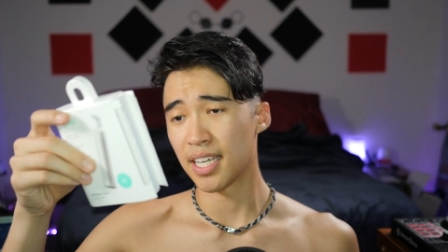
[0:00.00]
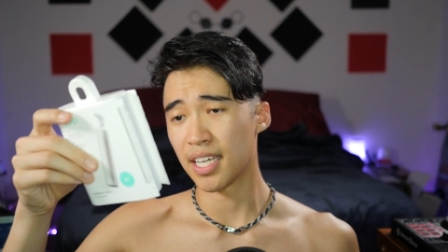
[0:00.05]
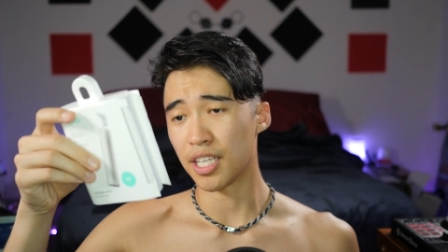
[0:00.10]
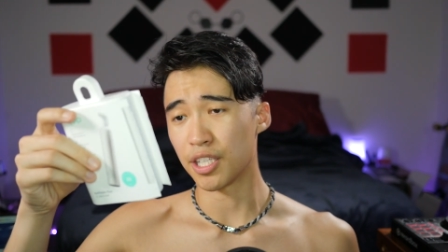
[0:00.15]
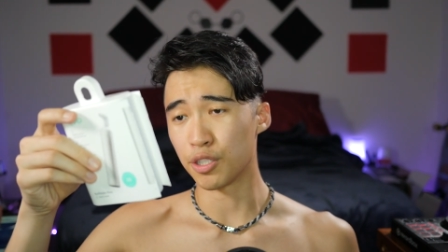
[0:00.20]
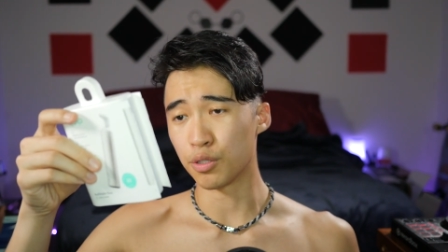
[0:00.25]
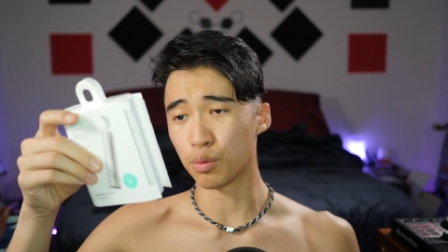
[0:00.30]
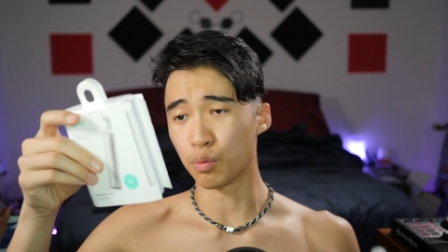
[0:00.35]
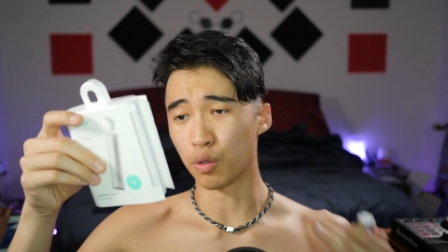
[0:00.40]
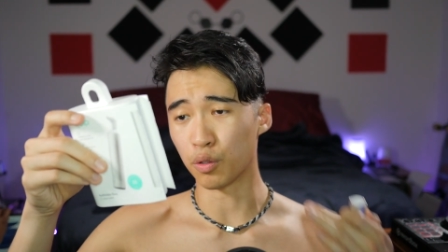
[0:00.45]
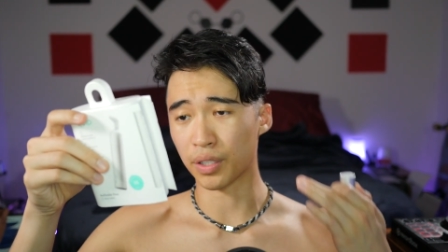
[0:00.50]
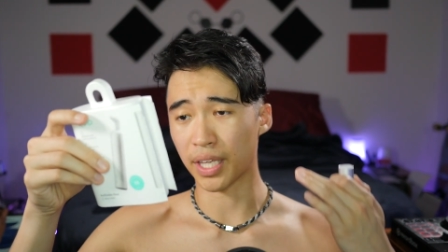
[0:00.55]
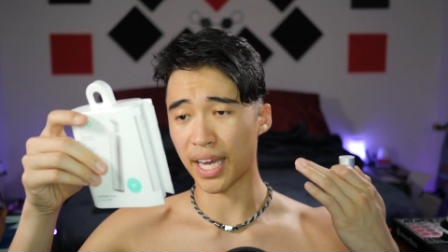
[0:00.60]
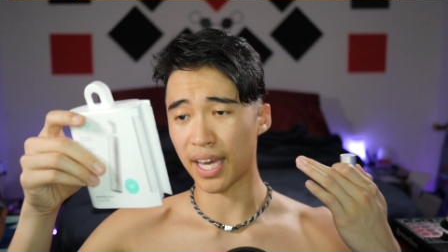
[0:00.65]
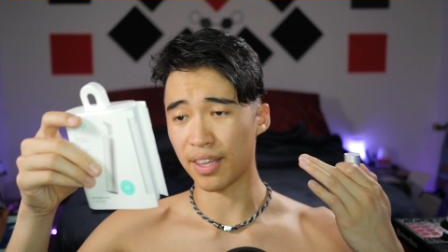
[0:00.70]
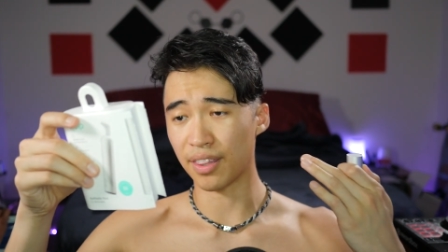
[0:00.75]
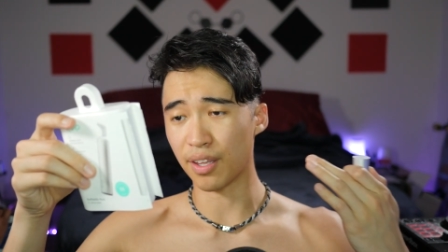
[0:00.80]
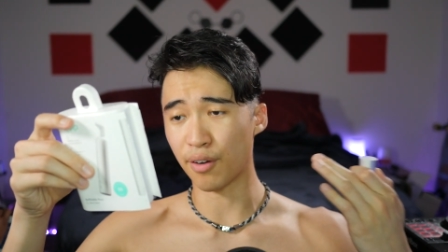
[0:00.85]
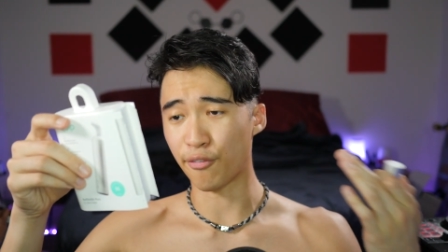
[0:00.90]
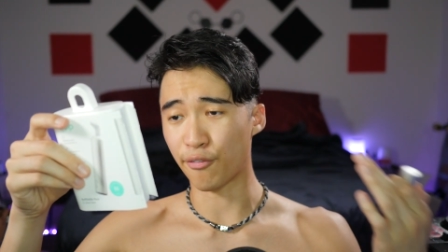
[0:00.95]
you will
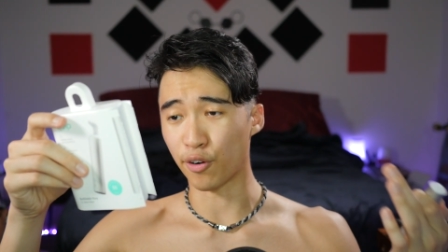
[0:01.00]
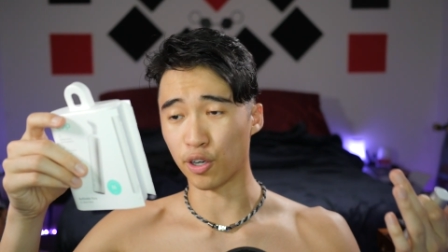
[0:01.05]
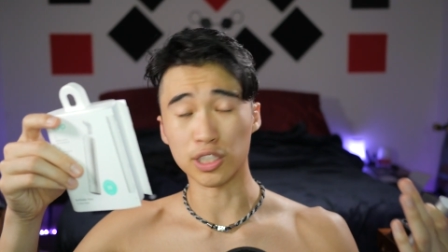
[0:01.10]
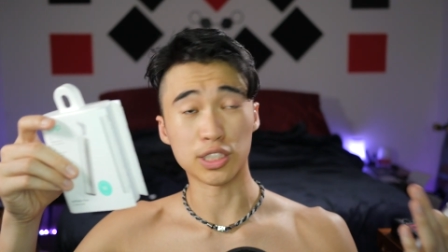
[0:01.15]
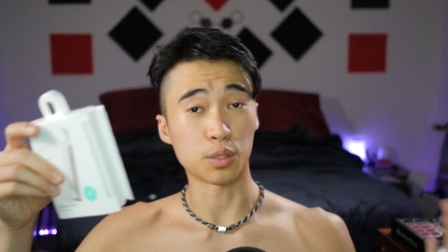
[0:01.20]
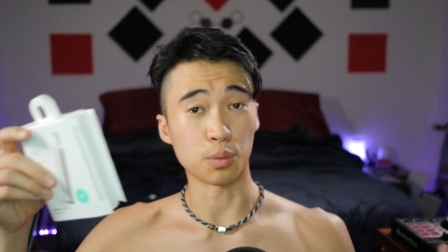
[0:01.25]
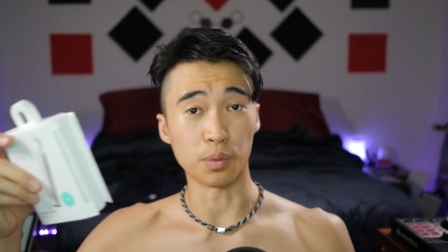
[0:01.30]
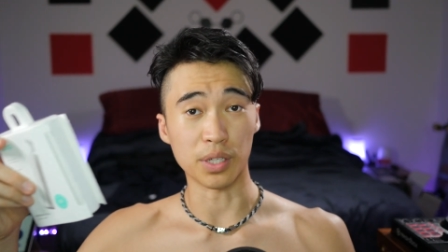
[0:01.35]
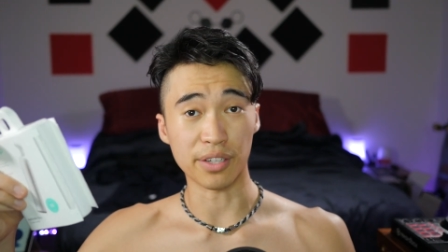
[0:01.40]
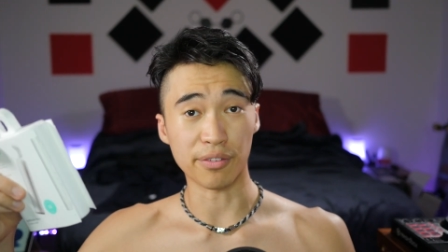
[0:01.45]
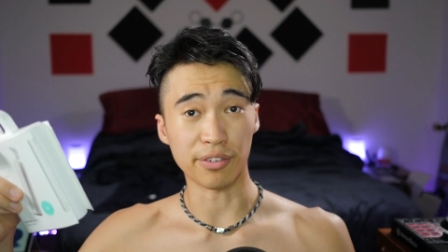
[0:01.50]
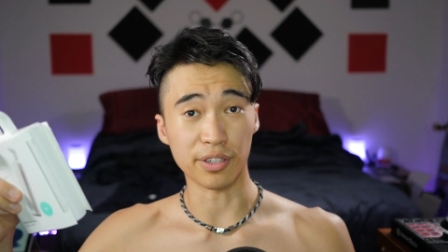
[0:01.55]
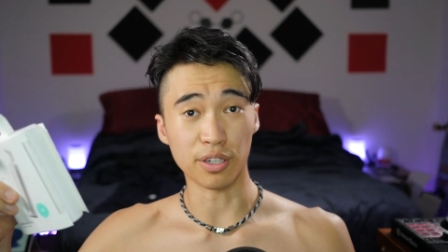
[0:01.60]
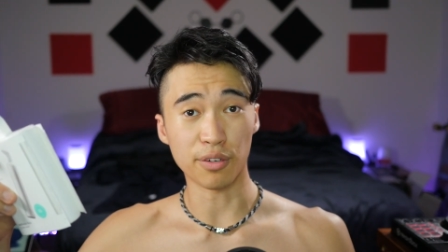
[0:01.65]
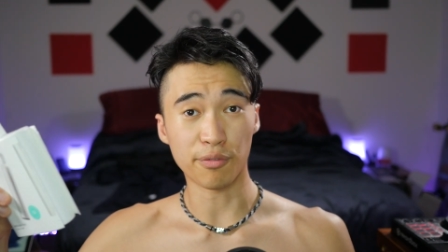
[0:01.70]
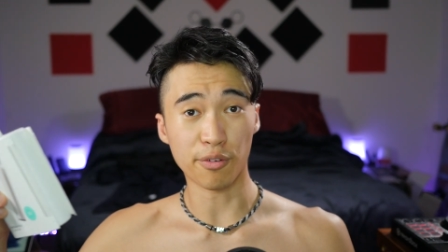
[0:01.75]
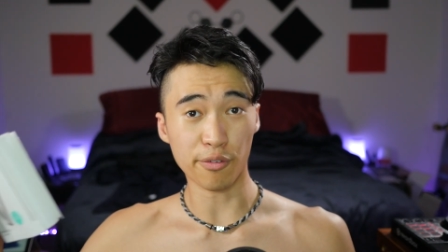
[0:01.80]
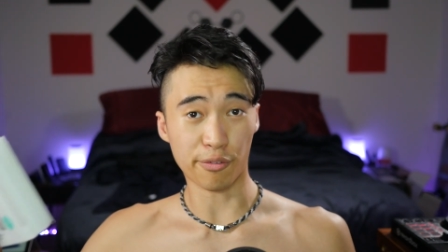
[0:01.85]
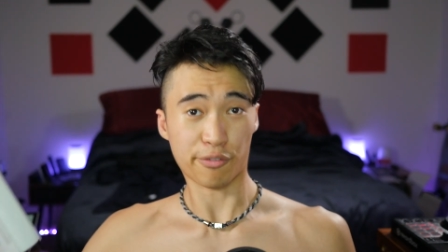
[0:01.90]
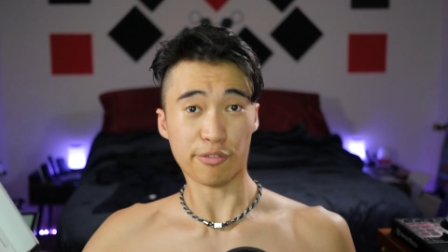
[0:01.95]
get the first refill
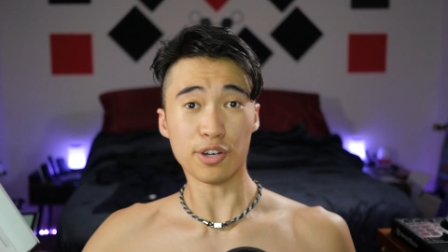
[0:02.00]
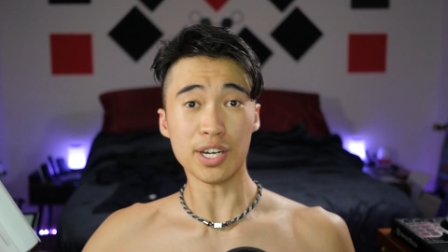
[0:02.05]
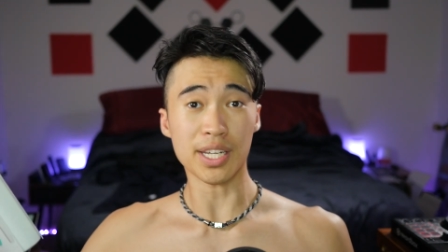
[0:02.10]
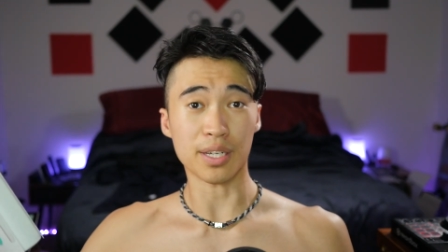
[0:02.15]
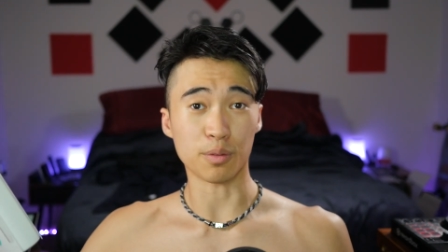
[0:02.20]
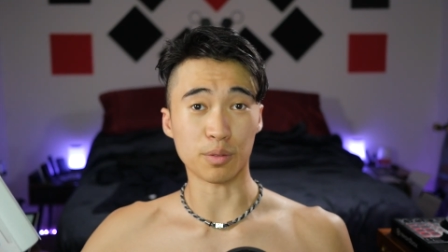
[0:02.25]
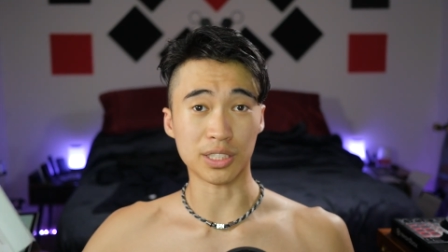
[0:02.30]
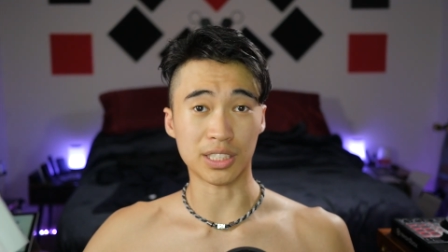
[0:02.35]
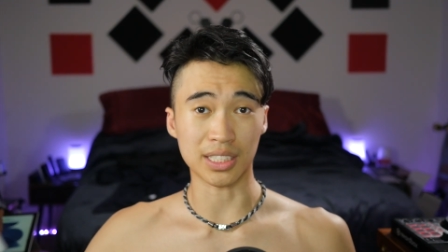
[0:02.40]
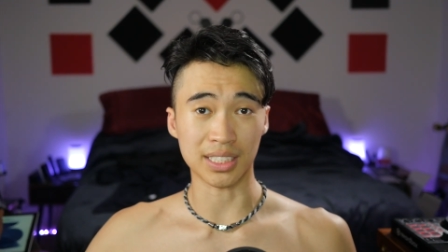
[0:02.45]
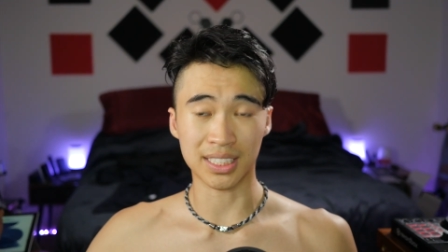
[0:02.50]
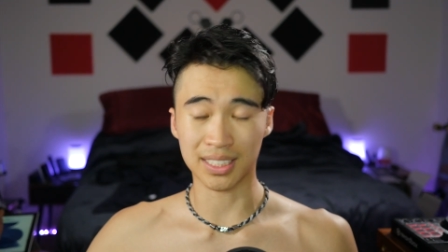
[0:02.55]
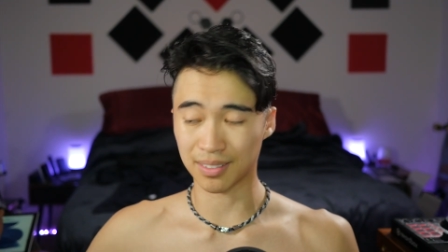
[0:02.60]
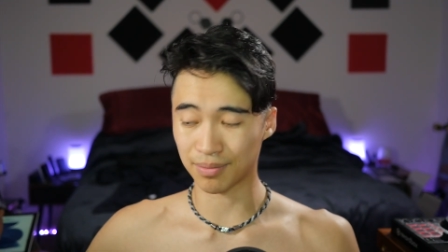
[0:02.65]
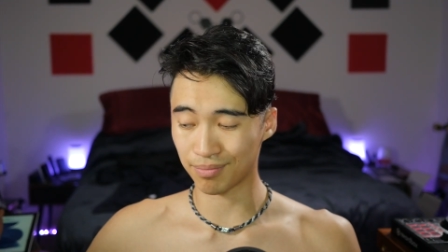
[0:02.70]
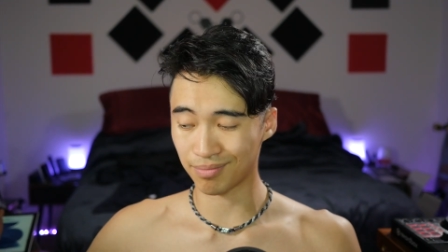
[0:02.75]
for free, which is